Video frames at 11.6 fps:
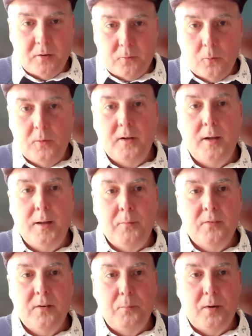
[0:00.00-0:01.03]
to 4
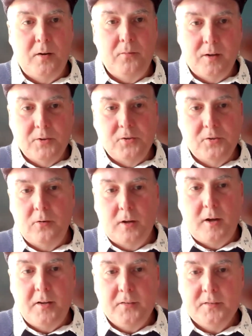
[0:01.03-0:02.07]
times above the original
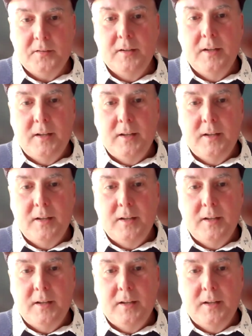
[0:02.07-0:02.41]
cost